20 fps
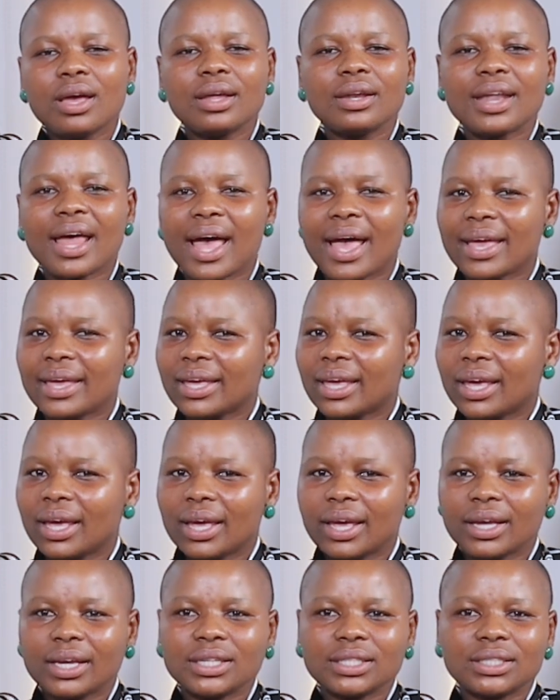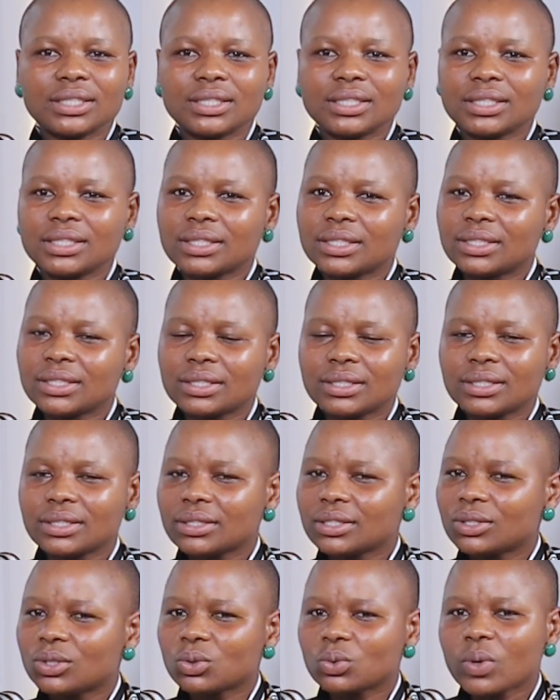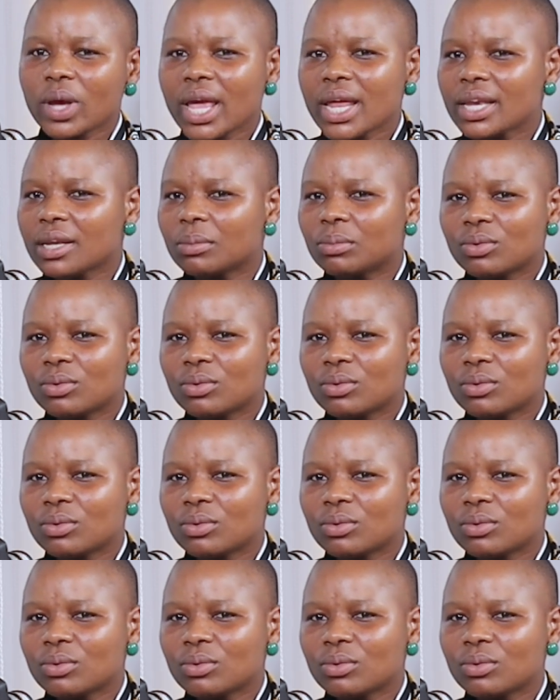He didn't do any